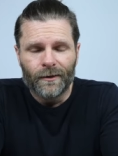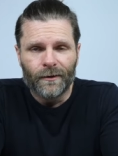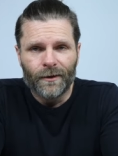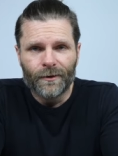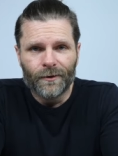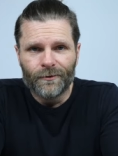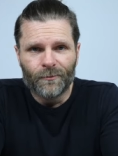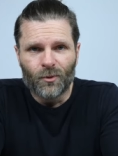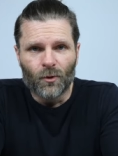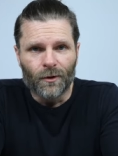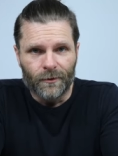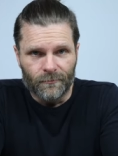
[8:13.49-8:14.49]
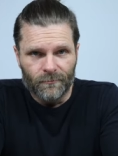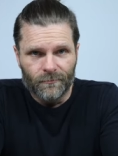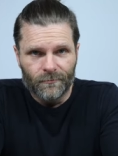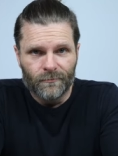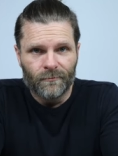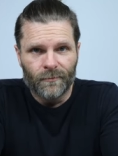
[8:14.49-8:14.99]
Gear is important,
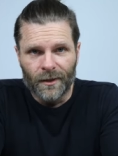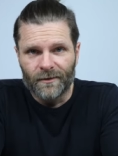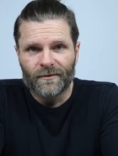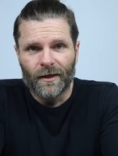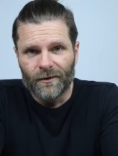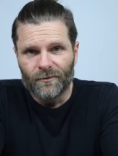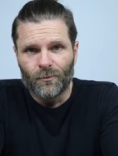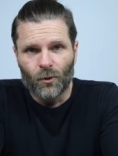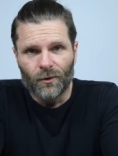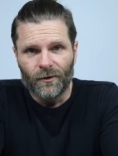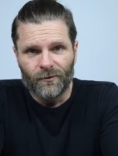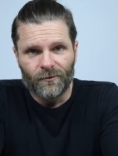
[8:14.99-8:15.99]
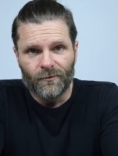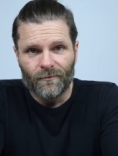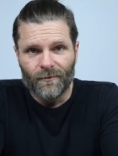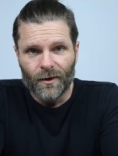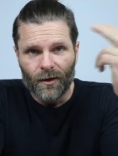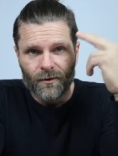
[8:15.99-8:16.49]
but it's not as important
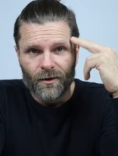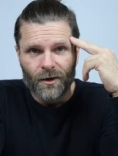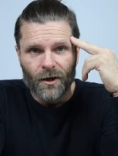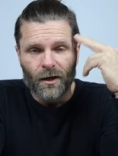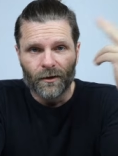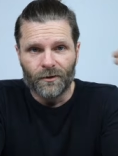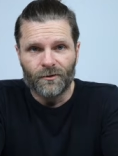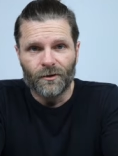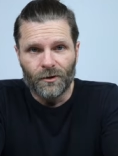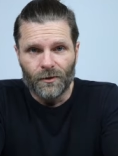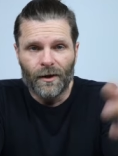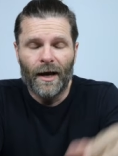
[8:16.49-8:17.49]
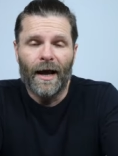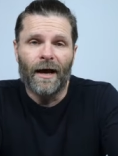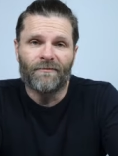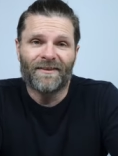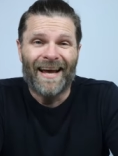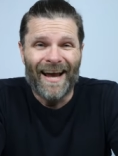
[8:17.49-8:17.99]
as the knowledge that you
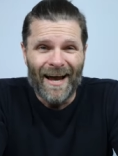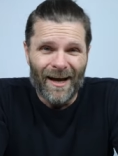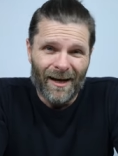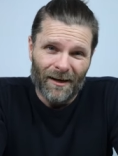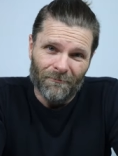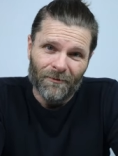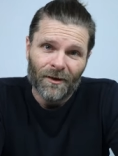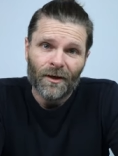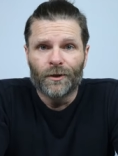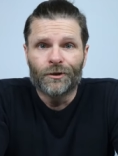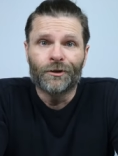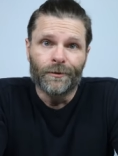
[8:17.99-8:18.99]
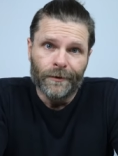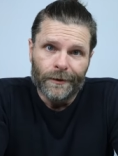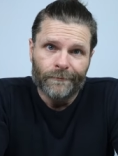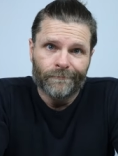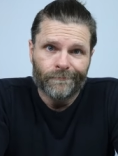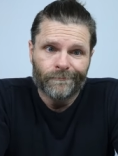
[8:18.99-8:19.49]
have to have when
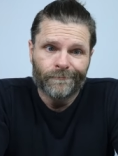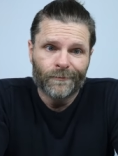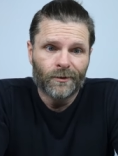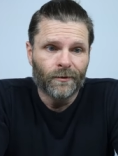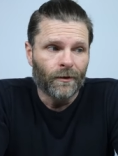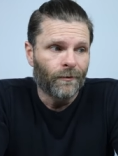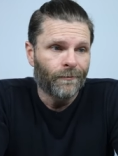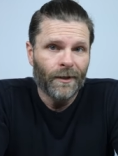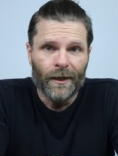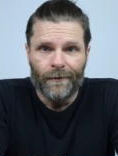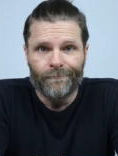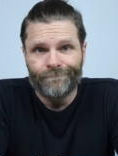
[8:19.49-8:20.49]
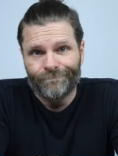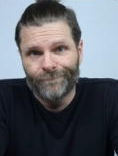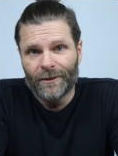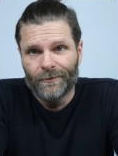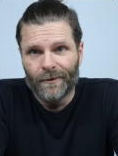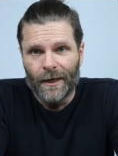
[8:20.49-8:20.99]
shooting. So yeah,
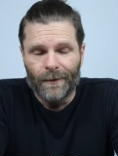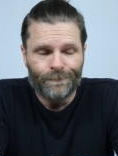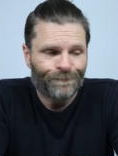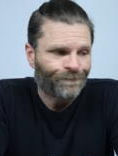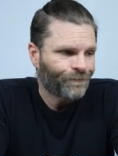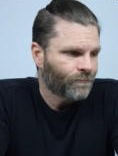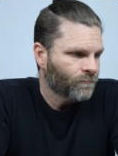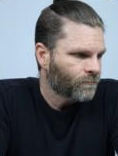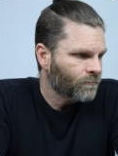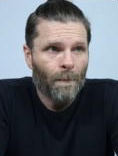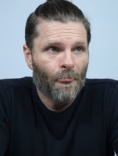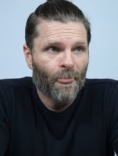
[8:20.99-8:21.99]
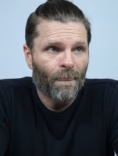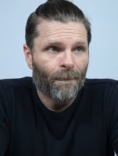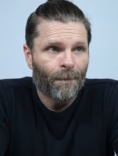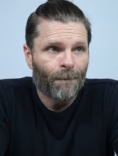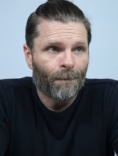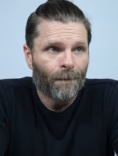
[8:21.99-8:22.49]
there's that.
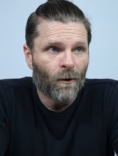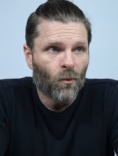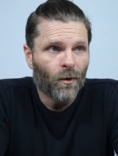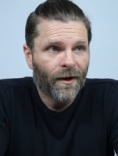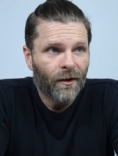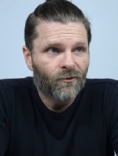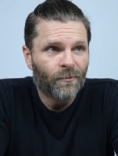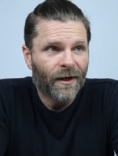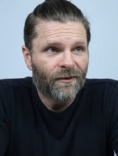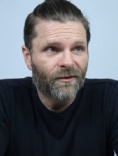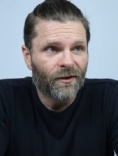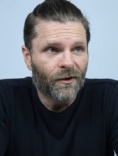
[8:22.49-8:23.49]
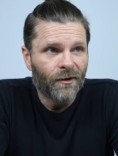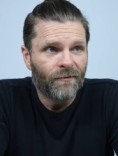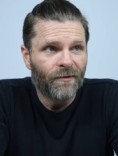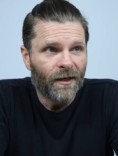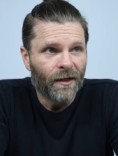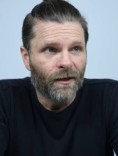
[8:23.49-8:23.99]
What else makes a
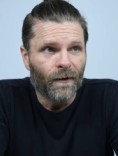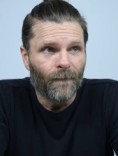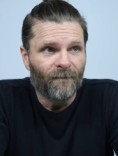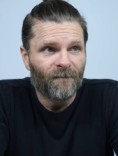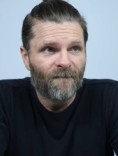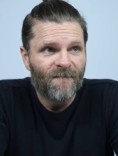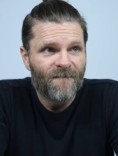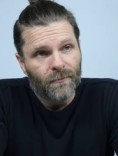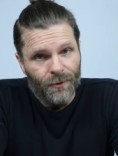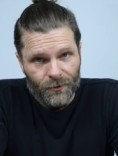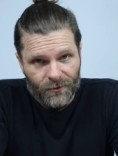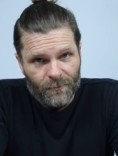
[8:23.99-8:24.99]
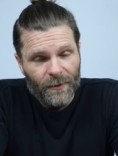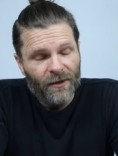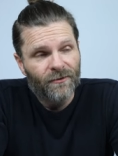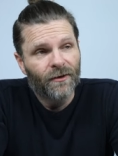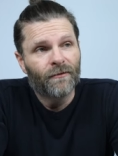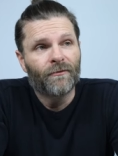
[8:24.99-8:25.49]
good video? Music
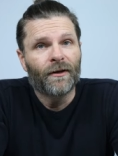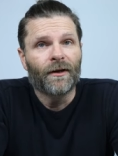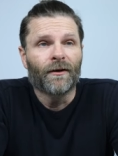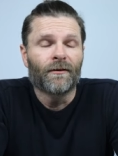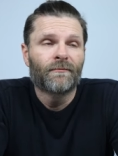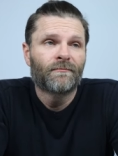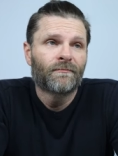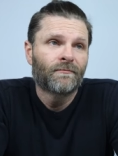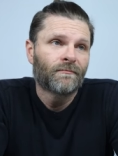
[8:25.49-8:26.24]
makes a good video.